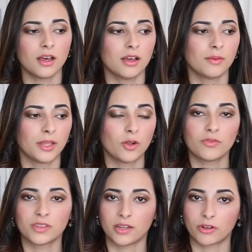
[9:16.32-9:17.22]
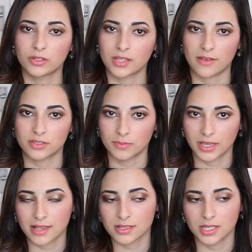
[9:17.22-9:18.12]
And over there I could have some
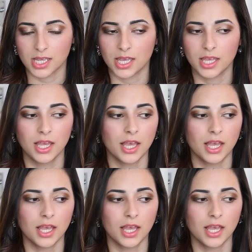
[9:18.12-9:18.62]
gas and air.